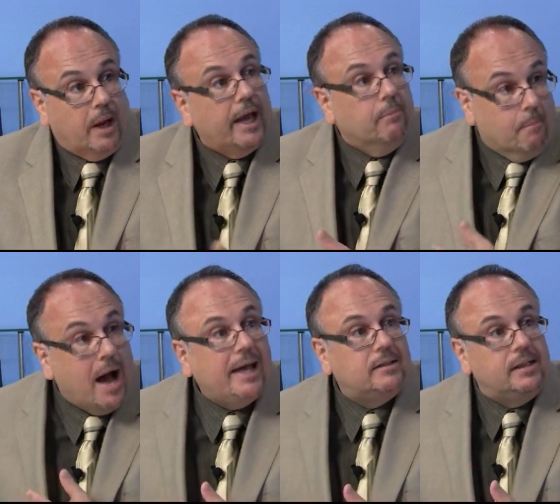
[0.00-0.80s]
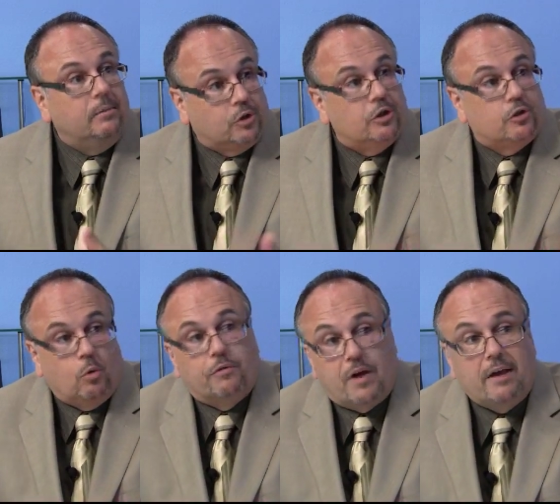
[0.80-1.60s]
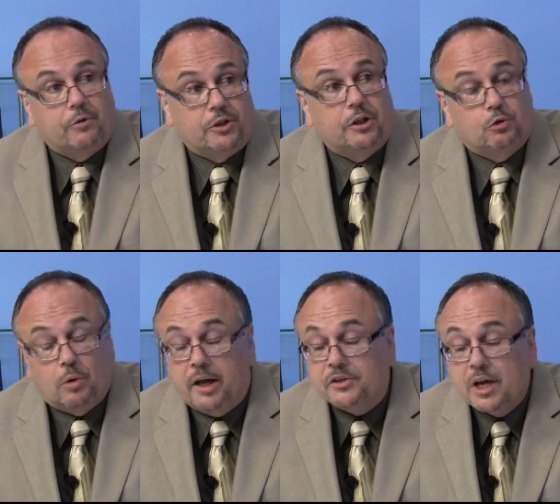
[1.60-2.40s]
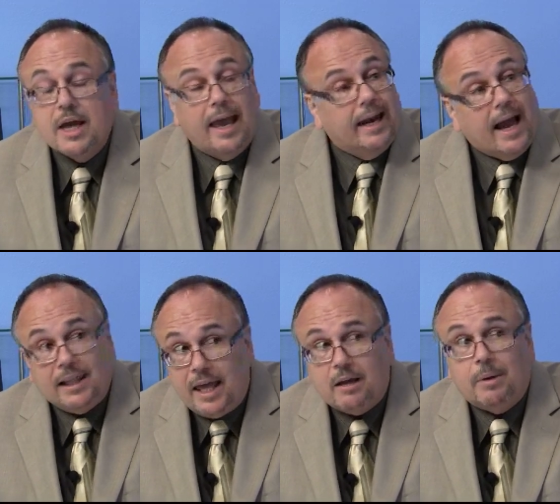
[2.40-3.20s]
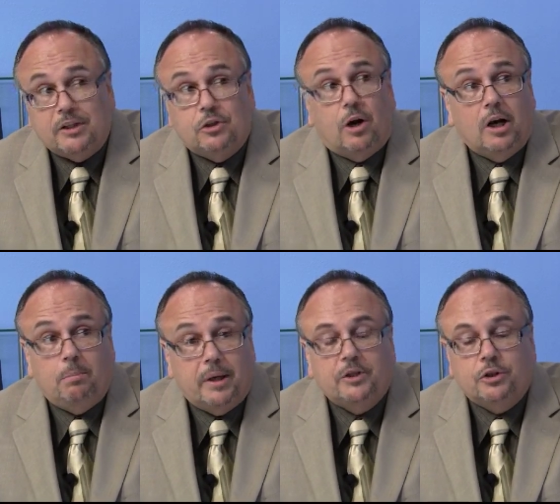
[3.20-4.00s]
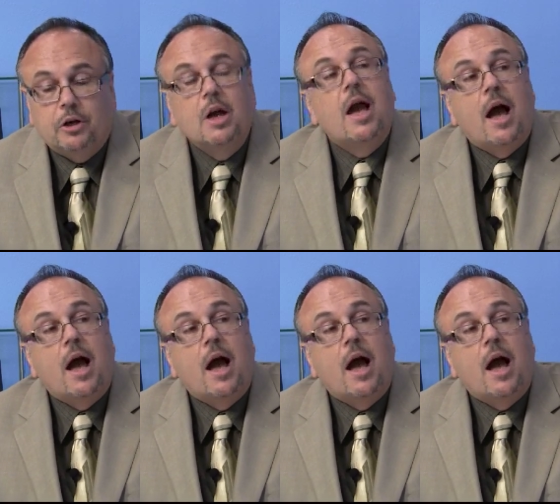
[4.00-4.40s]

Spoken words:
my team's going to score 5 or 6 runs, and I like my starting pitcher,